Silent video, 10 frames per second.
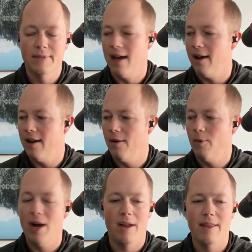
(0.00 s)
Yeah,
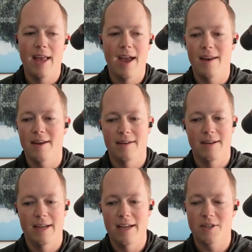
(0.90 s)
well, and then
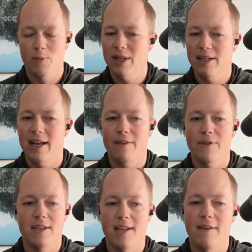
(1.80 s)
it's really like for
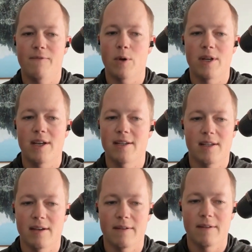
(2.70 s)
the 1040
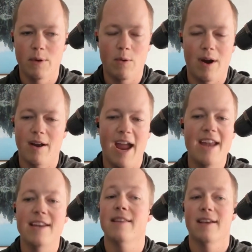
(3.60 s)
easy, if you require
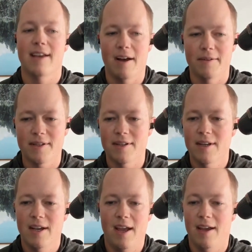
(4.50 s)
anything else,
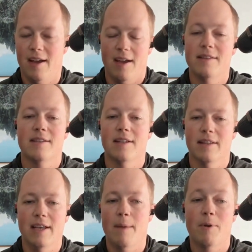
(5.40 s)
it
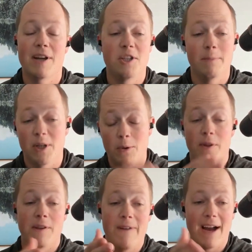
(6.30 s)
instantly upgrades you, but you
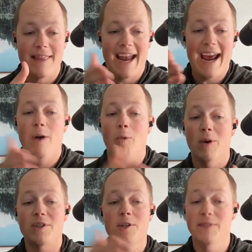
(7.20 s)
only find that out
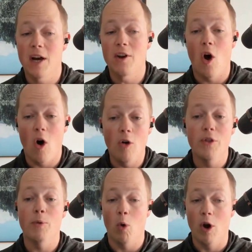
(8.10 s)
once you've done all
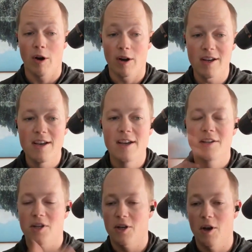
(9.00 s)
the work
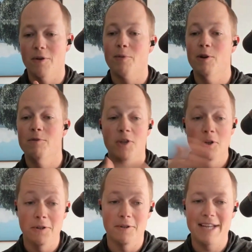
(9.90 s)
to go through,
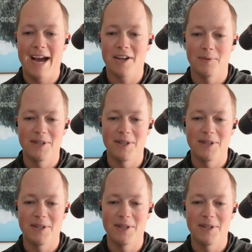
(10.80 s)
do your tax